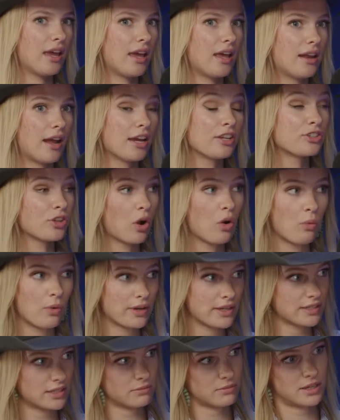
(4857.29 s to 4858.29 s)
And I don't
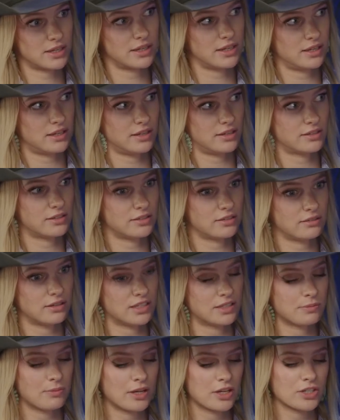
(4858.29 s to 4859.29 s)
want to send my kids,
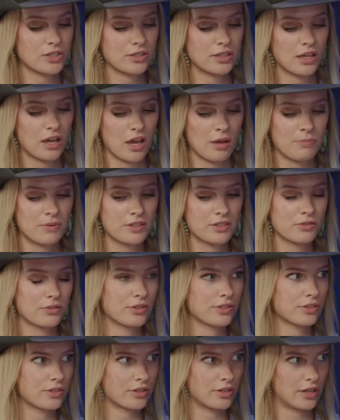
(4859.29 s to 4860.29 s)
especially up until
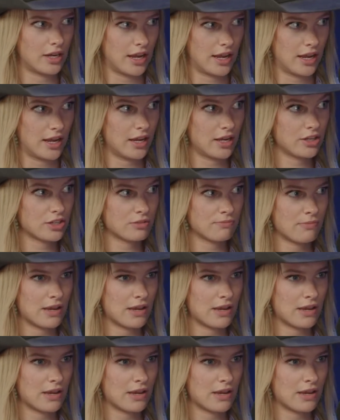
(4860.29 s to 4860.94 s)
a certain age,